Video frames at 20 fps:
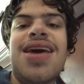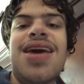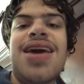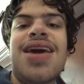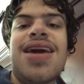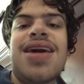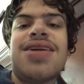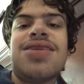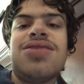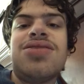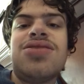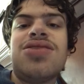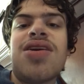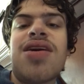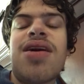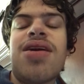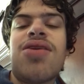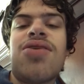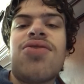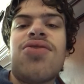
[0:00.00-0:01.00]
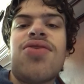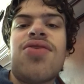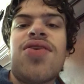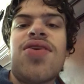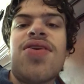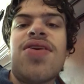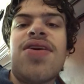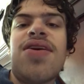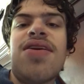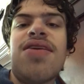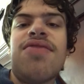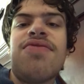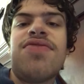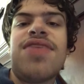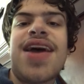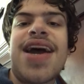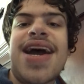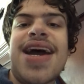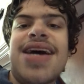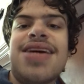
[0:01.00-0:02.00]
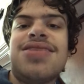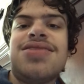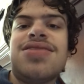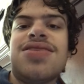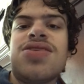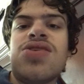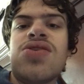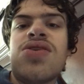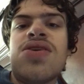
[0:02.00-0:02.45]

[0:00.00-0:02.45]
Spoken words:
and tired of that.